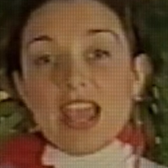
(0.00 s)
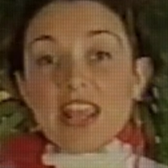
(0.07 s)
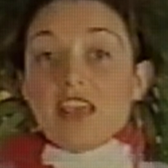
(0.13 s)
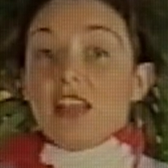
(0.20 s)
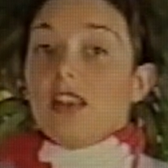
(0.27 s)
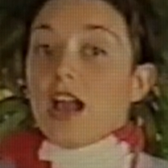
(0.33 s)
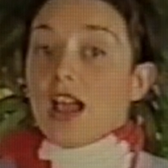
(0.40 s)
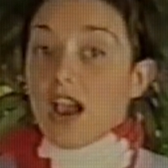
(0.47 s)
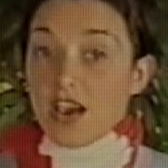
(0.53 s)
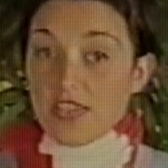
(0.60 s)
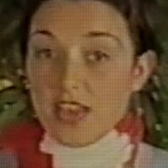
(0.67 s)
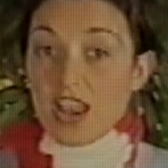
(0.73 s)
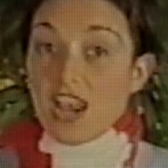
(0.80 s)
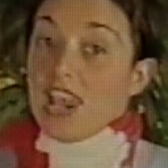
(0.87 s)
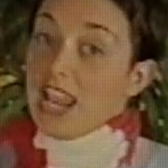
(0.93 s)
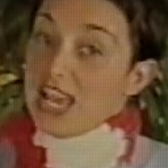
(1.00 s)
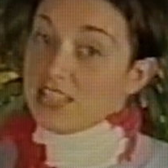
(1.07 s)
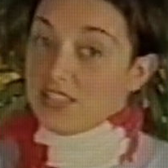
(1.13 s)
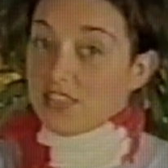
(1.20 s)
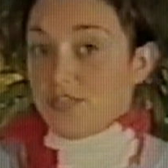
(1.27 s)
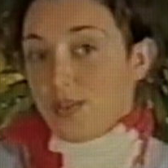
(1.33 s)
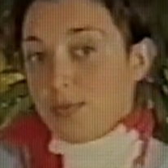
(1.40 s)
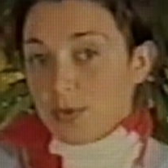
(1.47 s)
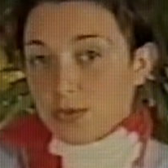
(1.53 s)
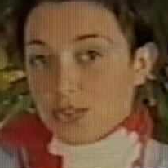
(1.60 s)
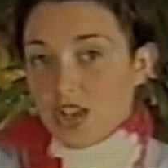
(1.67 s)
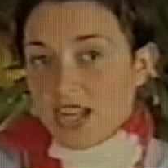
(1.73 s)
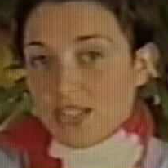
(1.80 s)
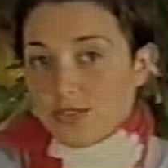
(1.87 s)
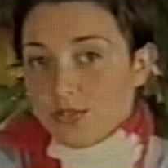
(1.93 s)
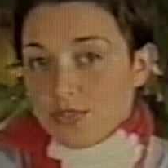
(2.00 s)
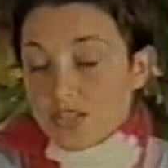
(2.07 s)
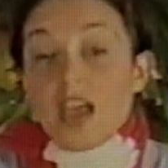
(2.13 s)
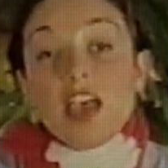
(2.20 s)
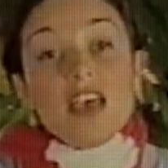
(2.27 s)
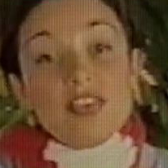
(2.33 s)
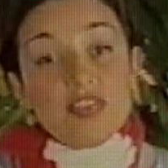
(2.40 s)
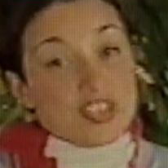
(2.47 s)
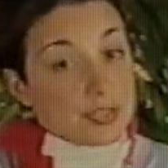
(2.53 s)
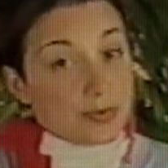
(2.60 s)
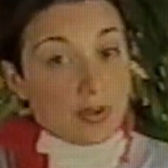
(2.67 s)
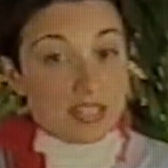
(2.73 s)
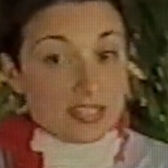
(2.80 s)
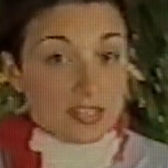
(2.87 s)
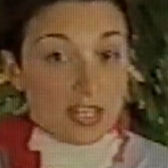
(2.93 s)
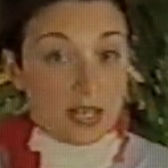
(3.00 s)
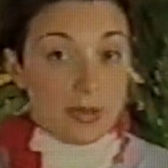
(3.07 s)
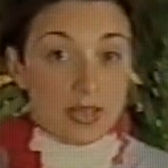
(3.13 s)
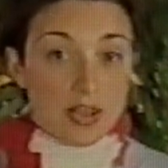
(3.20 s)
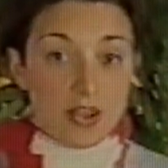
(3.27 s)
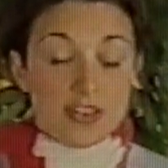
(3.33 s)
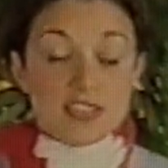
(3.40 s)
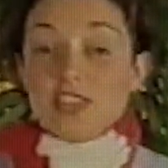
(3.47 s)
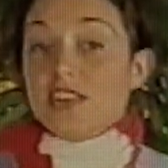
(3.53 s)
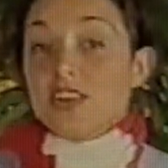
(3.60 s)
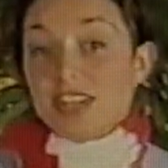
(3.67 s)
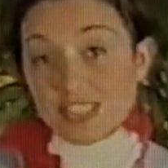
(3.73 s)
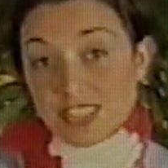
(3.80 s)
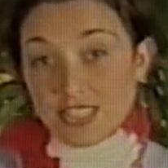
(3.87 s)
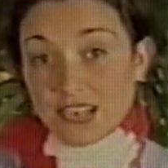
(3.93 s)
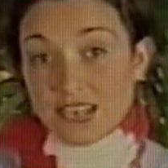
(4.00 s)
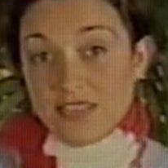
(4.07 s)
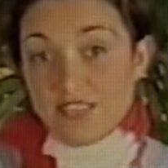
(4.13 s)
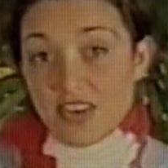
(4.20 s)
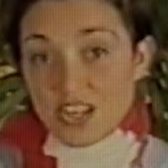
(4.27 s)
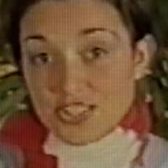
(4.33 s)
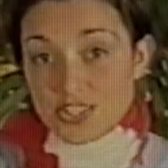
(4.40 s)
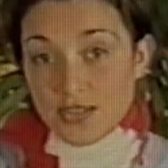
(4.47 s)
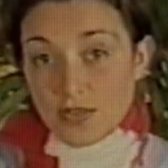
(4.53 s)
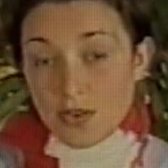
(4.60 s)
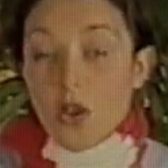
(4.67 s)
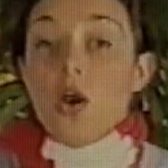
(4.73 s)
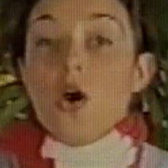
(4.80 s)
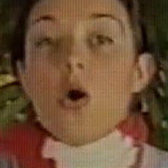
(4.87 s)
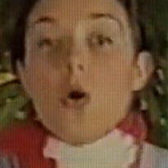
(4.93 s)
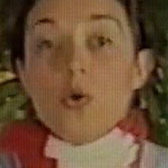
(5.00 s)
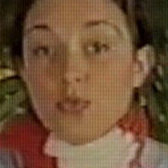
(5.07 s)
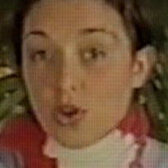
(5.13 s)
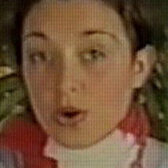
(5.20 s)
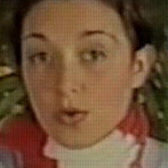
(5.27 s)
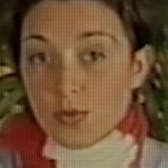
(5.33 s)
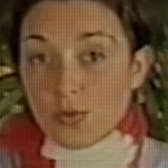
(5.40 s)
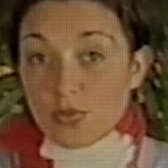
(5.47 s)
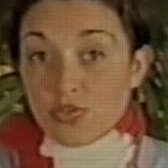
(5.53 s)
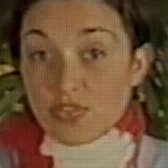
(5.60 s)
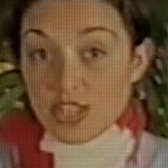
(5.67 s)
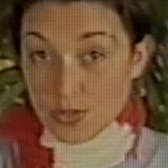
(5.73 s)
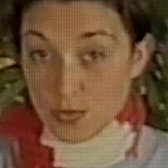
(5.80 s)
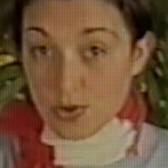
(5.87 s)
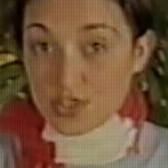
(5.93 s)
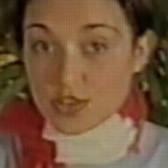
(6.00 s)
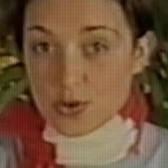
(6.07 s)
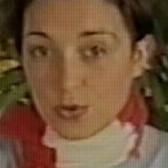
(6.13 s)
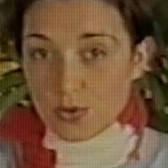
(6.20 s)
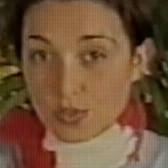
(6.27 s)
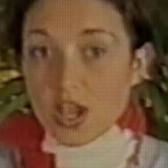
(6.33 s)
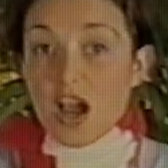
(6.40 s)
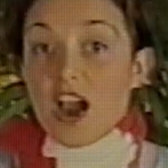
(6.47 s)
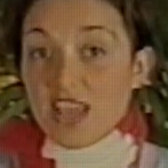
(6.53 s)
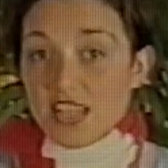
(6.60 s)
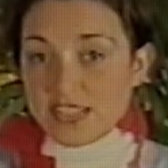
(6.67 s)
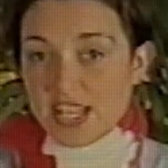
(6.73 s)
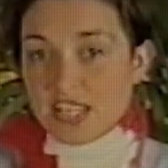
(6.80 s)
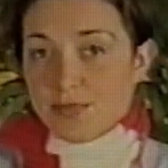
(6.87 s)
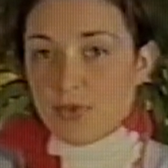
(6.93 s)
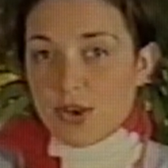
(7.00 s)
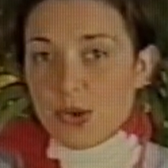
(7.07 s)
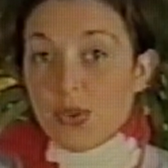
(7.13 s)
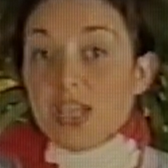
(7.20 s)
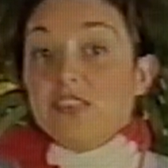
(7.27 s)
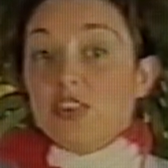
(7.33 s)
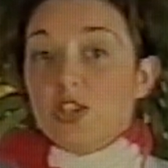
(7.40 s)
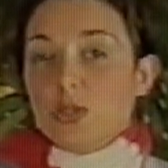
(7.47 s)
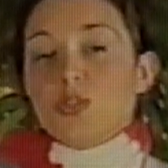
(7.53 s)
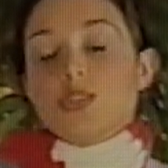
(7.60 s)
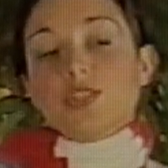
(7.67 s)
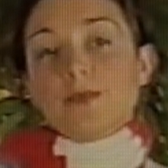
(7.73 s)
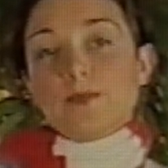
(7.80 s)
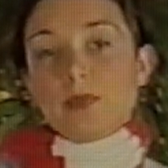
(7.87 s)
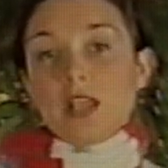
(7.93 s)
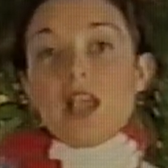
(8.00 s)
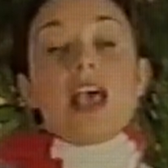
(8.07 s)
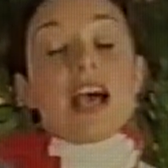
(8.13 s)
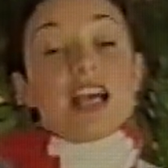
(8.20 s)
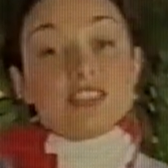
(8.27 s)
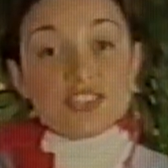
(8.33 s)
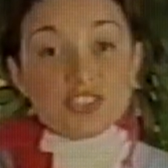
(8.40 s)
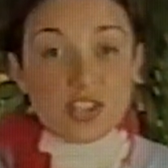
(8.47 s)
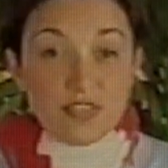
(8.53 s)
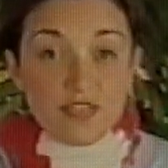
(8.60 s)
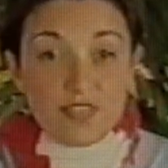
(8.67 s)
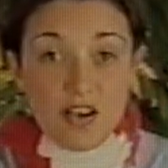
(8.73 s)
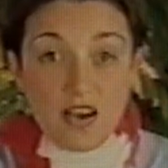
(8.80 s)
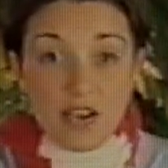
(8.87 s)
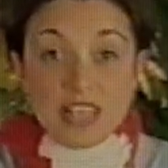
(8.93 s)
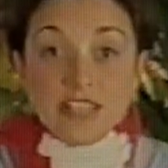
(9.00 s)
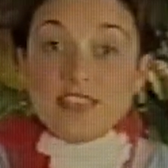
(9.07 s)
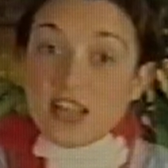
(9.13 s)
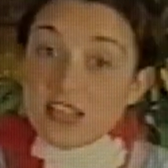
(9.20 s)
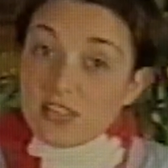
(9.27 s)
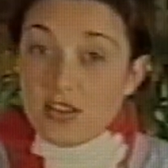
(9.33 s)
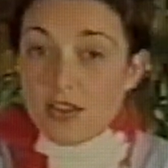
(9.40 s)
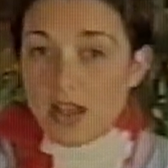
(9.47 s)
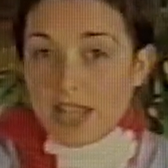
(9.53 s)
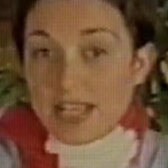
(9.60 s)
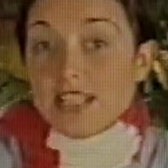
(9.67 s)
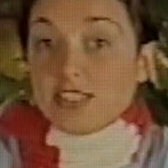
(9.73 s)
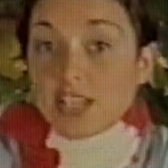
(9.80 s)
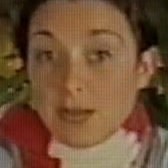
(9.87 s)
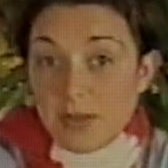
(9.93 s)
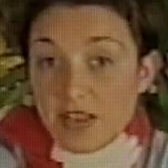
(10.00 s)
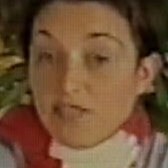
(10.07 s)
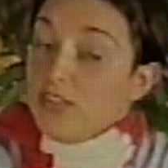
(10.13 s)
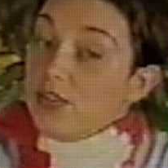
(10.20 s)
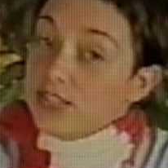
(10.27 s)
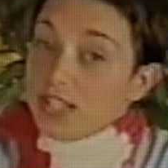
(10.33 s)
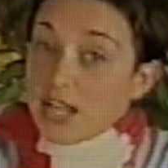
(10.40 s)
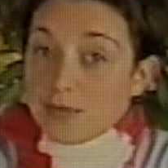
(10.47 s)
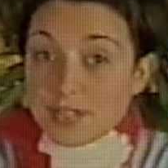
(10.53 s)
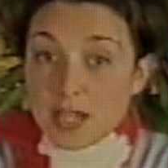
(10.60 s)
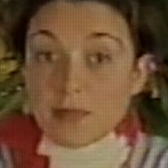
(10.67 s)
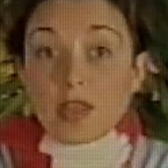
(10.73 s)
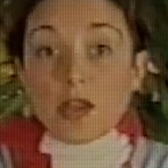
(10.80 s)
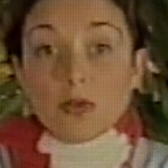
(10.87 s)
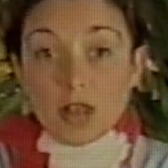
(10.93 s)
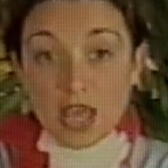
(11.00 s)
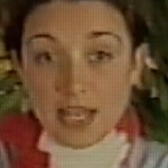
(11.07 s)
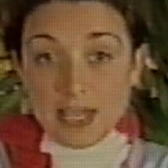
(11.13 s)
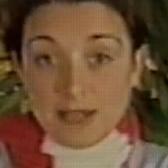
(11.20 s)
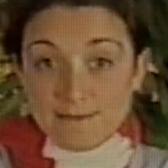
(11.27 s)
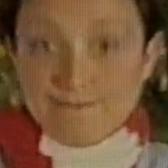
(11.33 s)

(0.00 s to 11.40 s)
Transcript: and unlike other lesser football titles, this one isn't going to be known as the 99 version, oh no, this one's called ISS Pro Evolution. And so far, it does look like it's going to be a few steps up the old ladder.